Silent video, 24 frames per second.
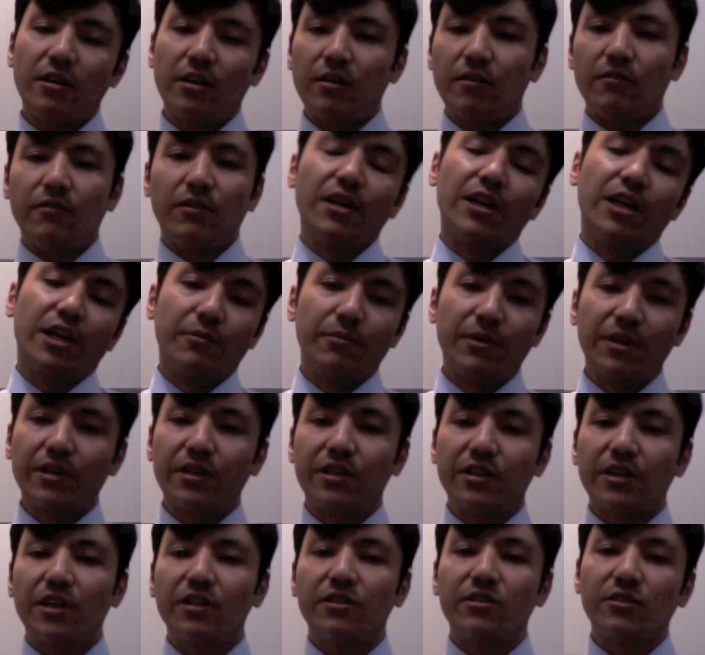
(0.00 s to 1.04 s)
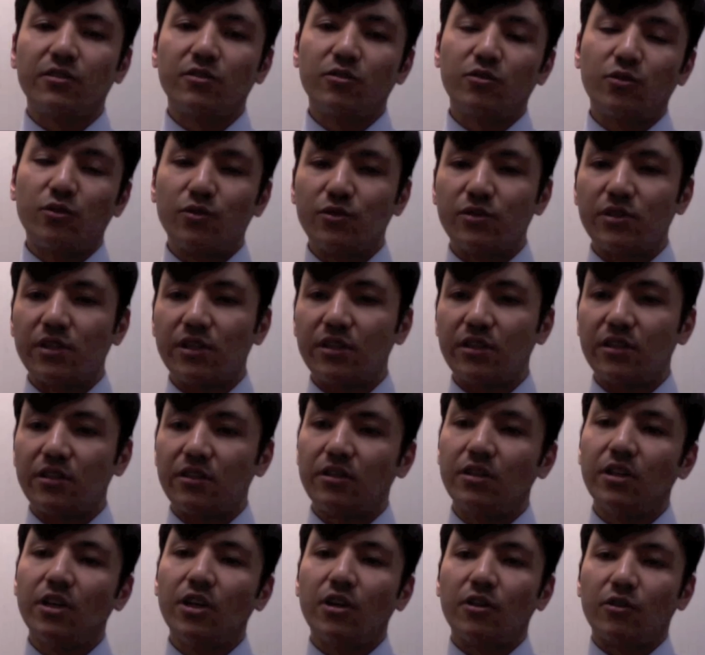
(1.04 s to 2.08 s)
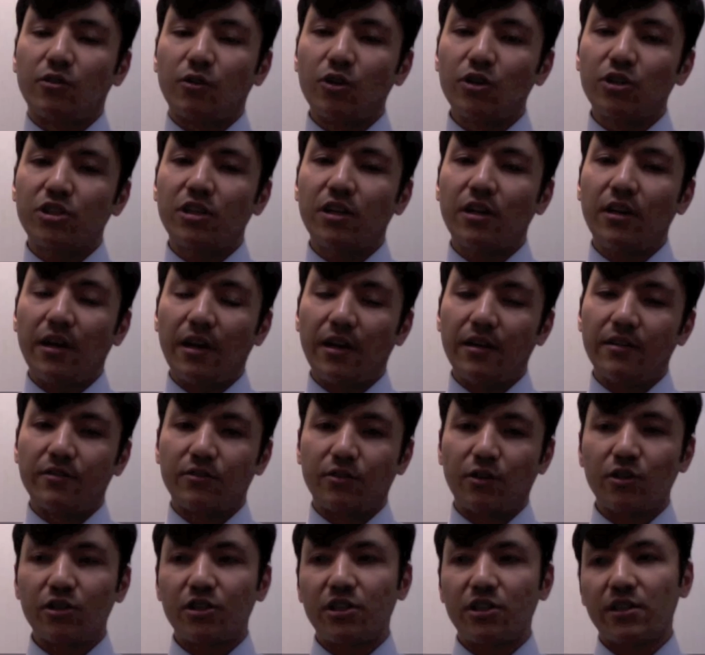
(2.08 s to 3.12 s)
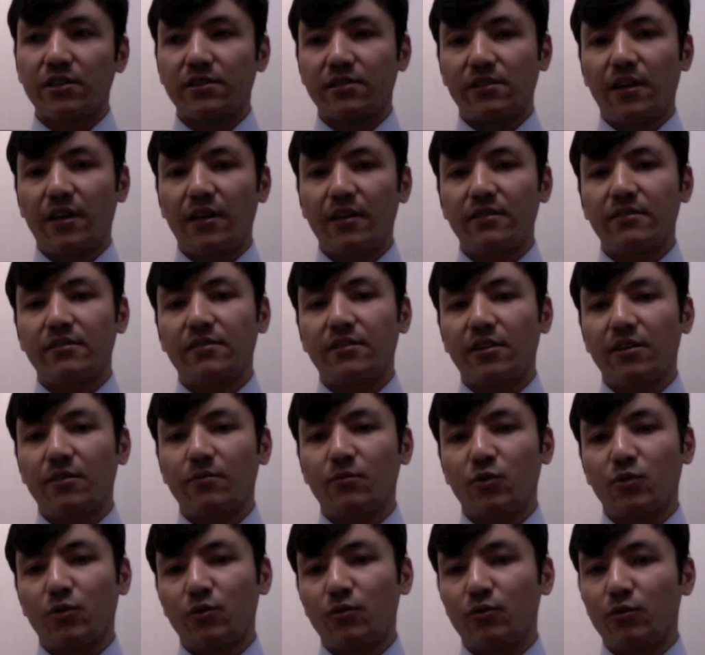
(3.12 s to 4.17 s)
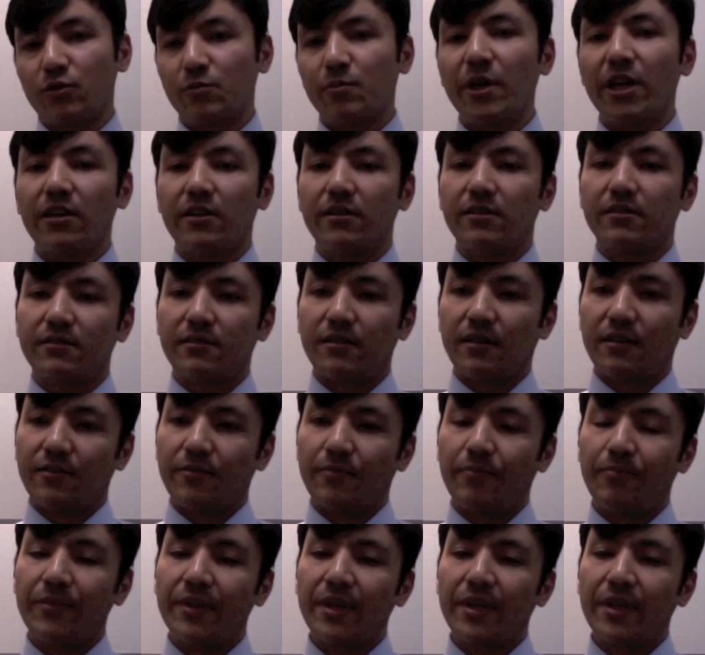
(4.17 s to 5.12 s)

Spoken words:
were emigrated to the Russia, and Russia sent them to Uzbekistan.